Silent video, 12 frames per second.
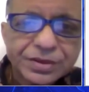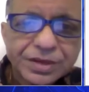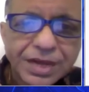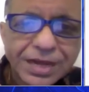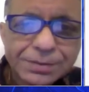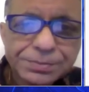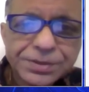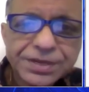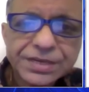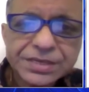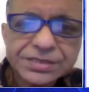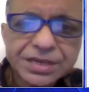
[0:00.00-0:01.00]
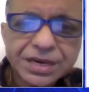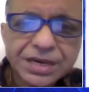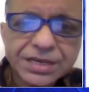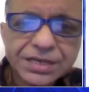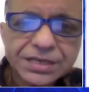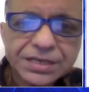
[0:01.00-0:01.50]
LPA is high,
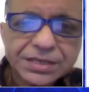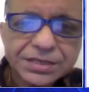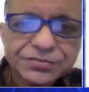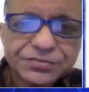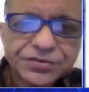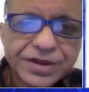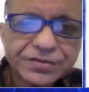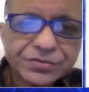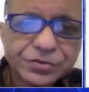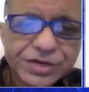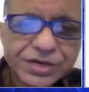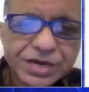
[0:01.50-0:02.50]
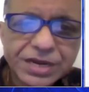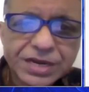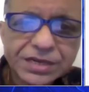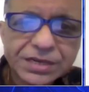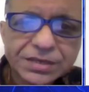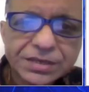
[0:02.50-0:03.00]
the 5
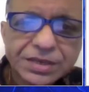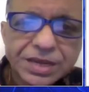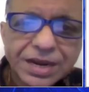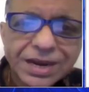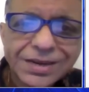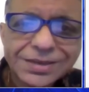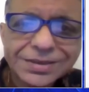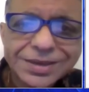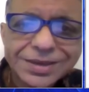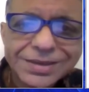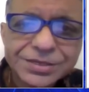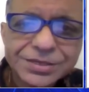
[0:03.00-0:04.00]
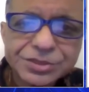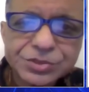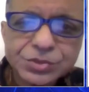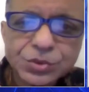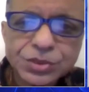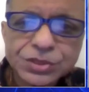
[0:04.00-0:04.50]
quintile and calcium
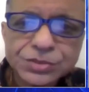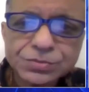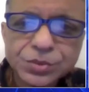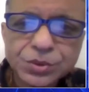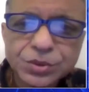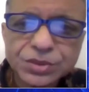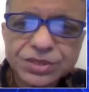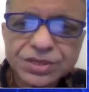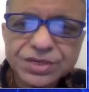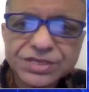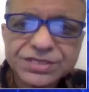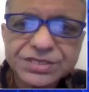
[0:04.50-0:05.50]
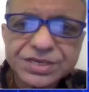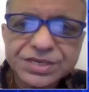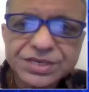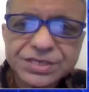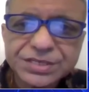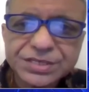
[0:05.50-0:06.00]
score is more, the risk
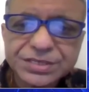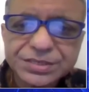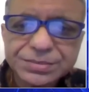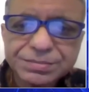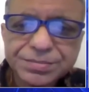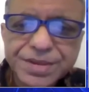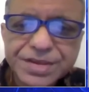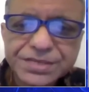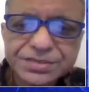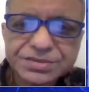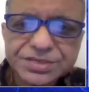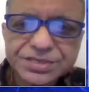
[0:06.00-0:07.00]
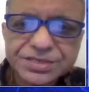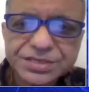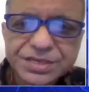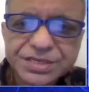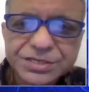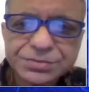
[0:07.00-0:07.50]
is less, risk
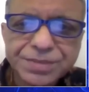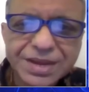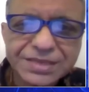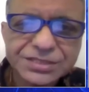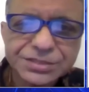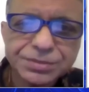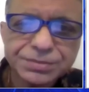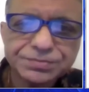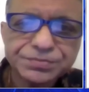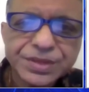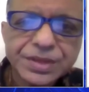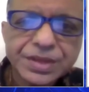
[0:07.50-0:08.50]
is maximum.